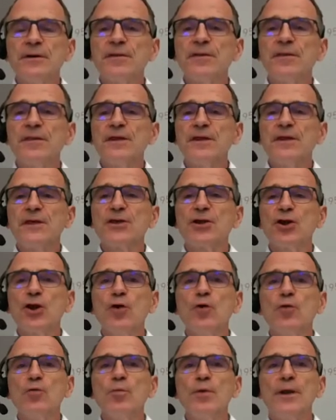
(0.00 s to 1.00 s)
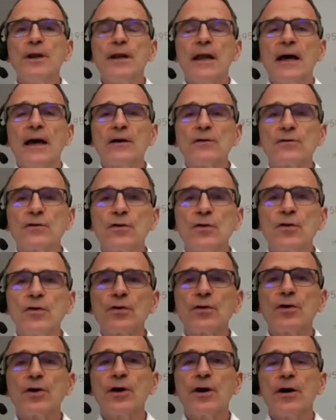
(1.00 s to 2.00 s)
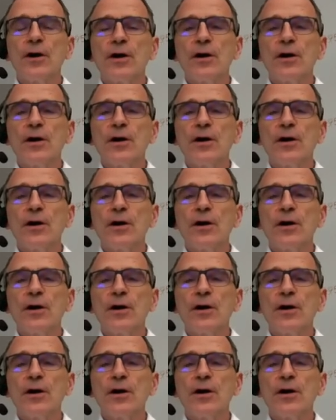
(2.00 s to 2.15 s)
the global outlook